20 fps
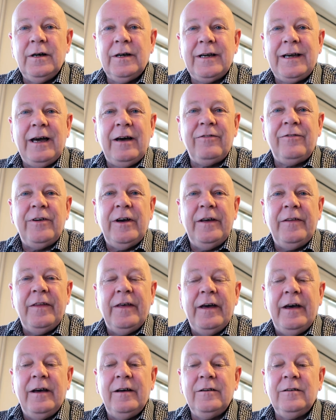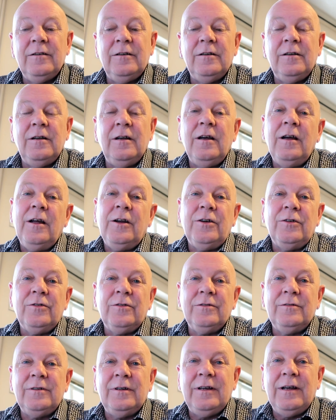cafe there, and
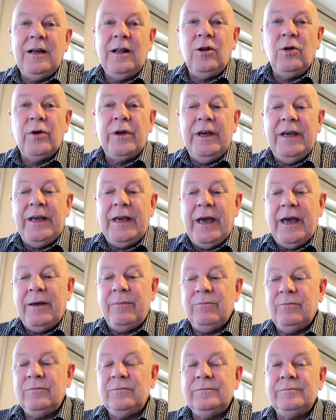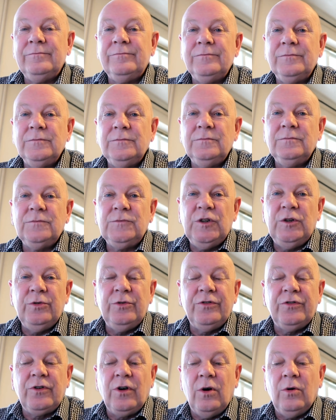along he came,
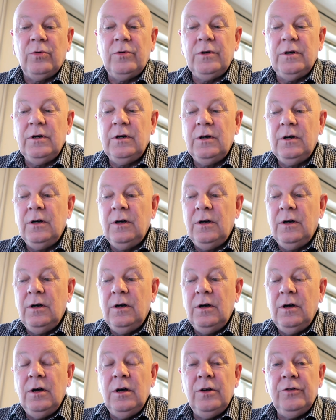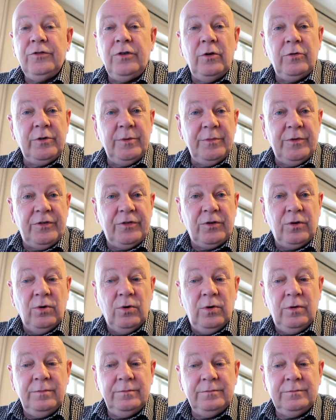good as gold. Told him the
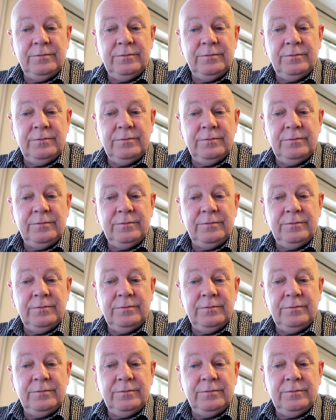score,